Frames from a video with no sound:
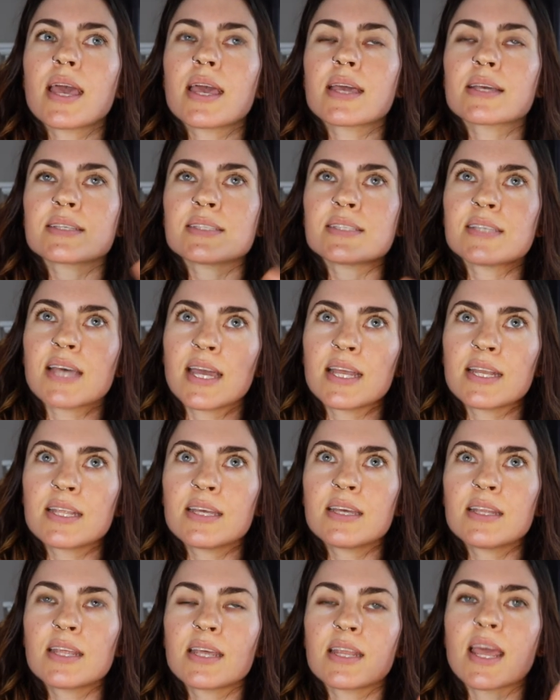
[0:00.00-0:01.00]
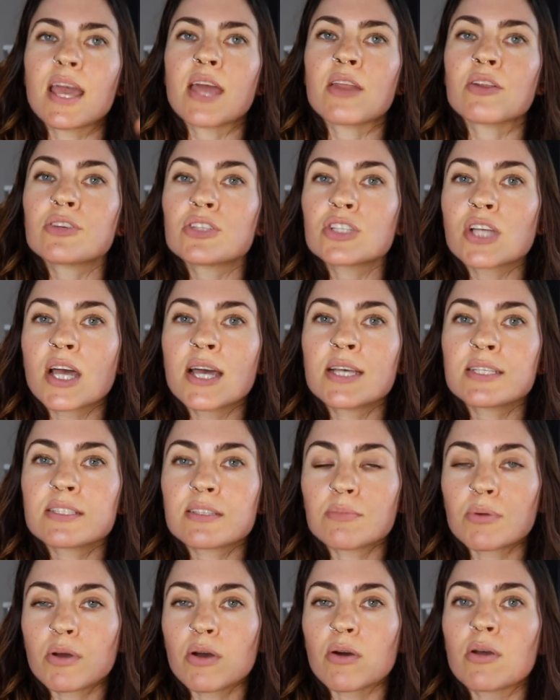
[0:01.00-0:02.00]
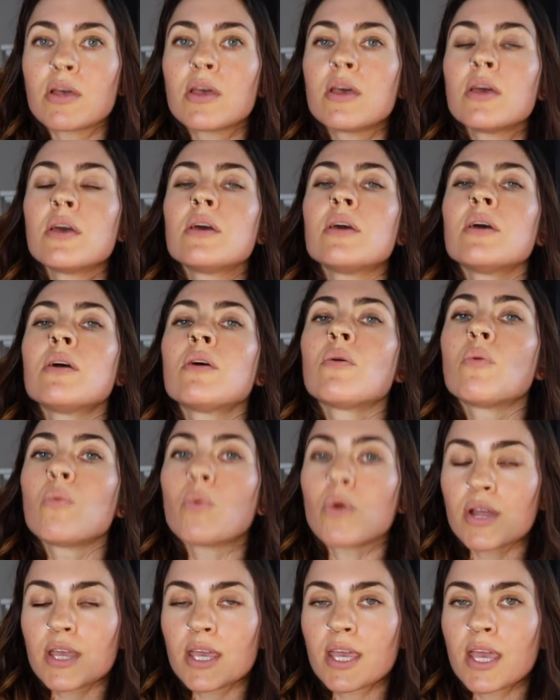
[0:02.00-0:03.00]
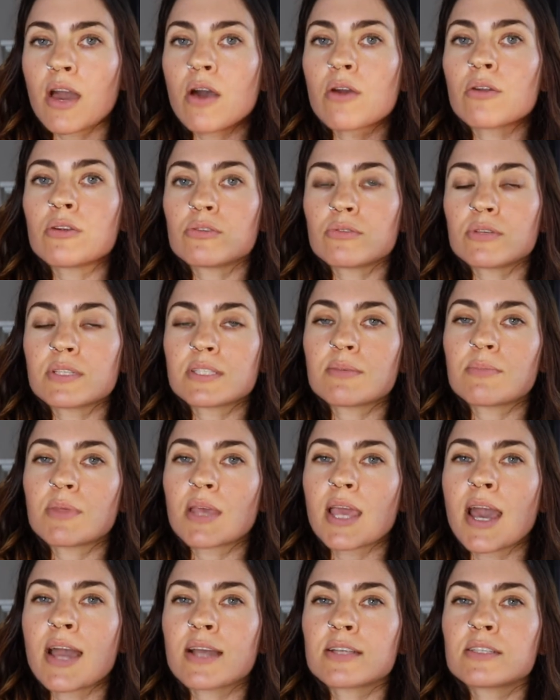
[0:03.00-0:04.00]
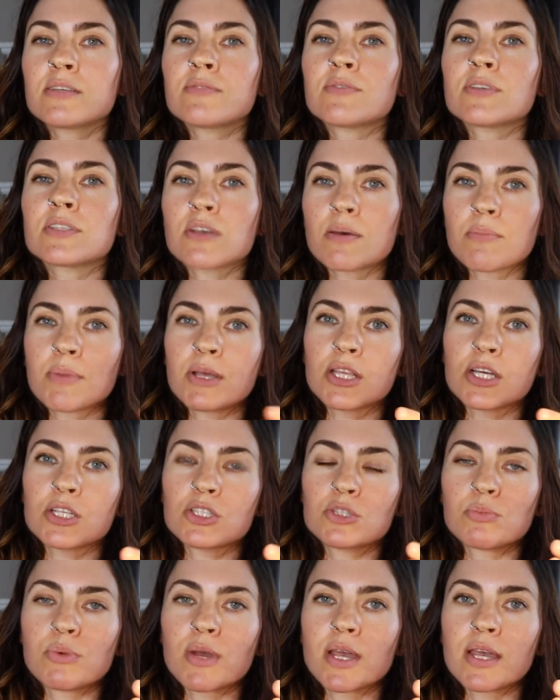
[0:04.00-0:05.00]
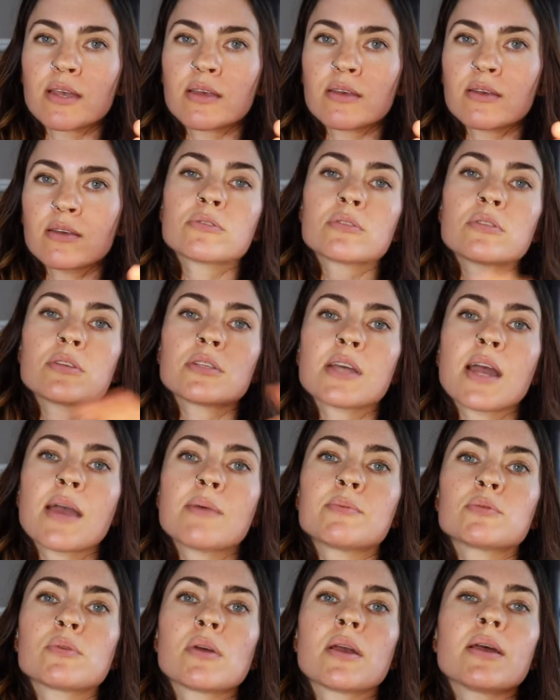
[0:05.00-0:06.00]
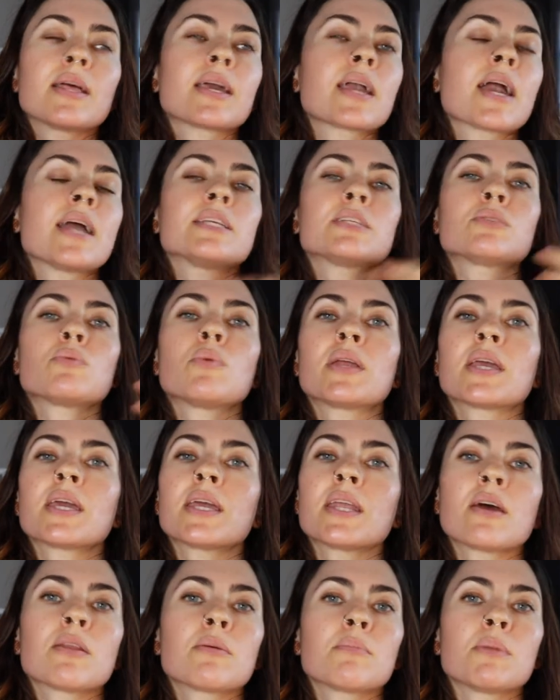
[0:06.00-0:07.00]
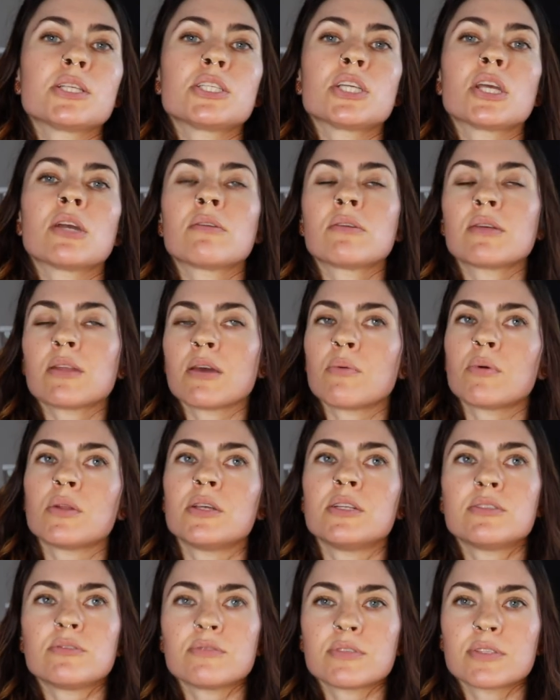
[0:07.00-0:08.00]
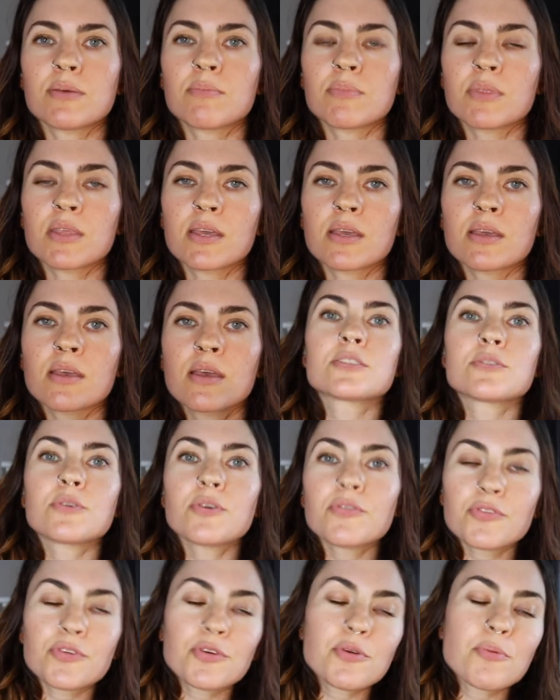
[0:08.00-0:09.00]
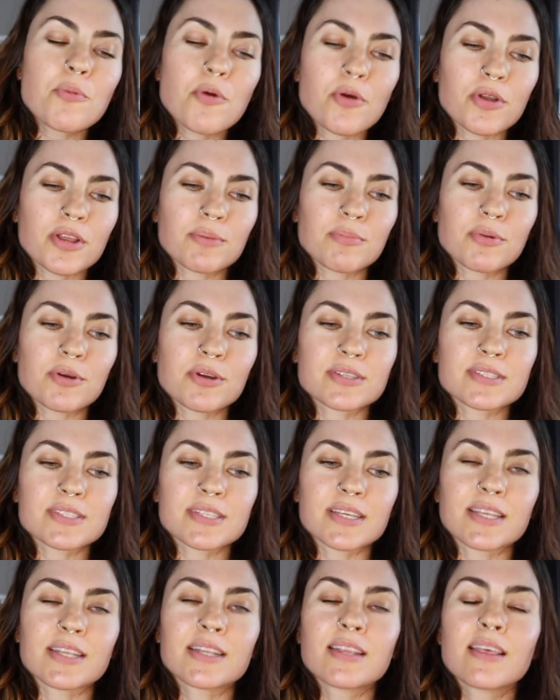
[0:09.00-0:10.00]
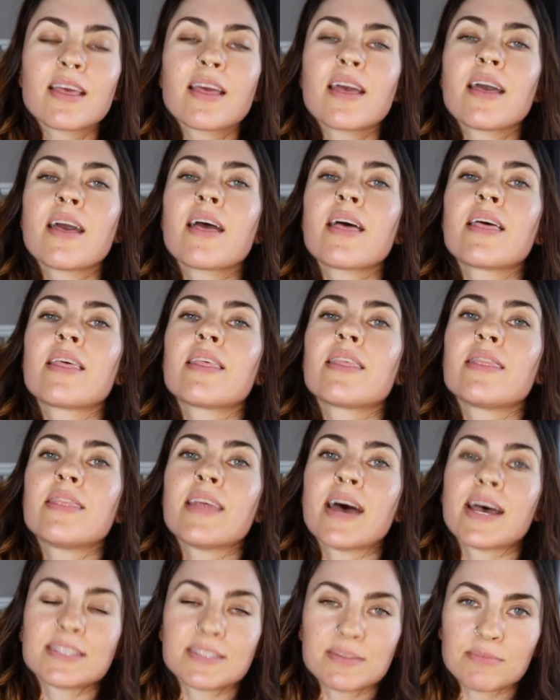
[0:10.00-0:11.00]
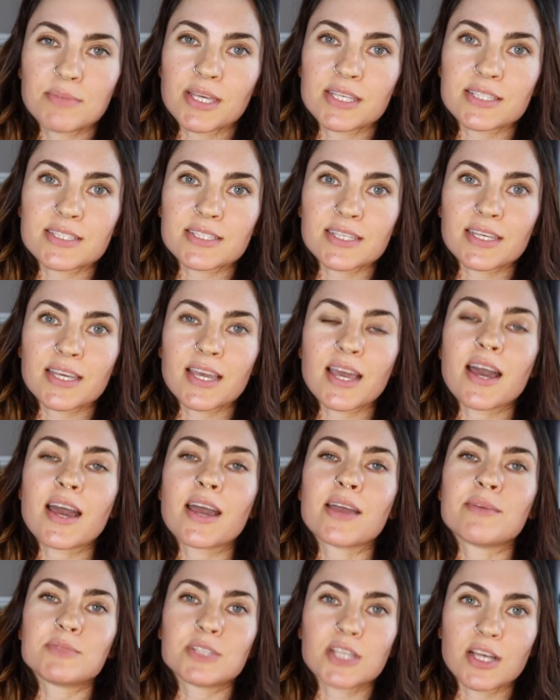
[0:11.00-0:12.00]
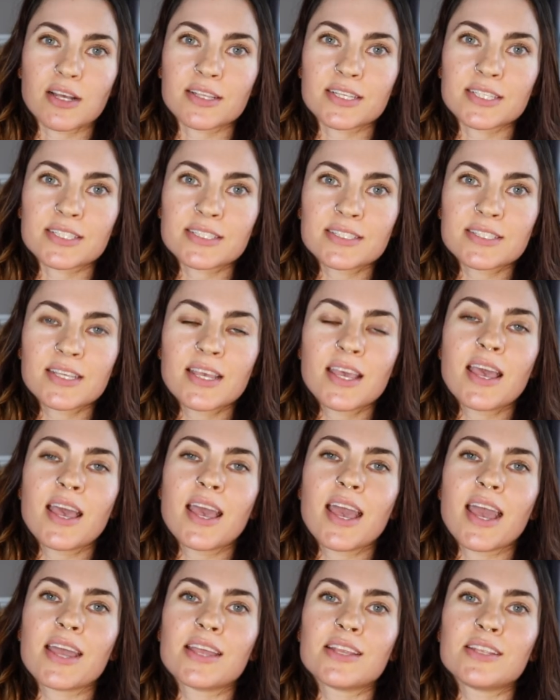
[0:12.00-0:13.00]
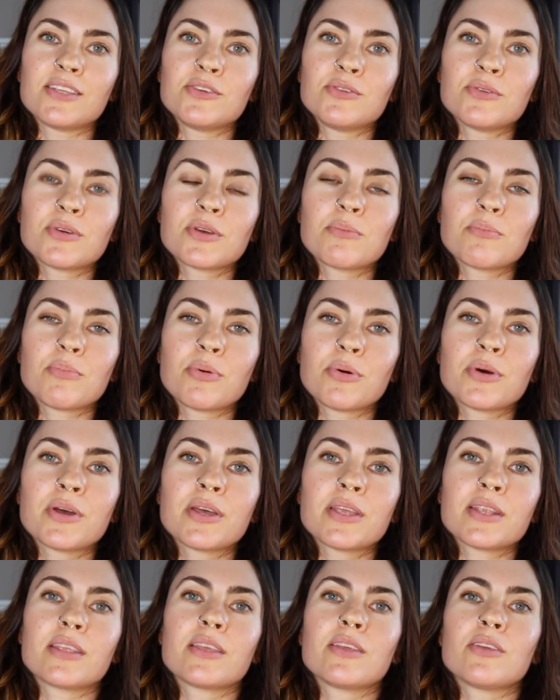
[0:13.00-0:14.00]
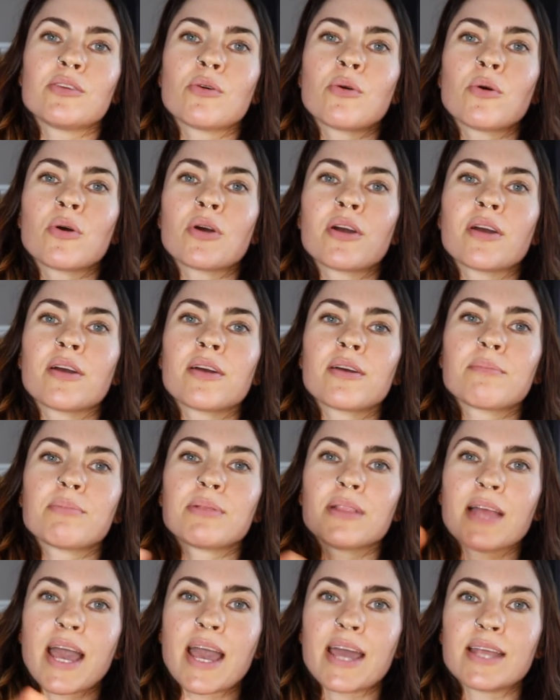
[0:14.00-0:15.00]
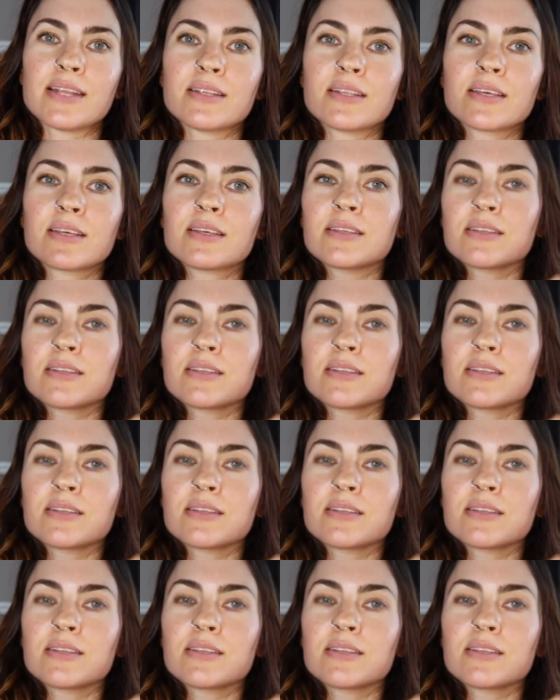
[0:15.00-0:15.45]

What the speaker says: excited and energized about working out or doing something active is on my lunch break. Those are the times when I just want to get out of my chair and I want to do something. So if you're a morning person, that's amazing. I'm jealous. And you can put your plan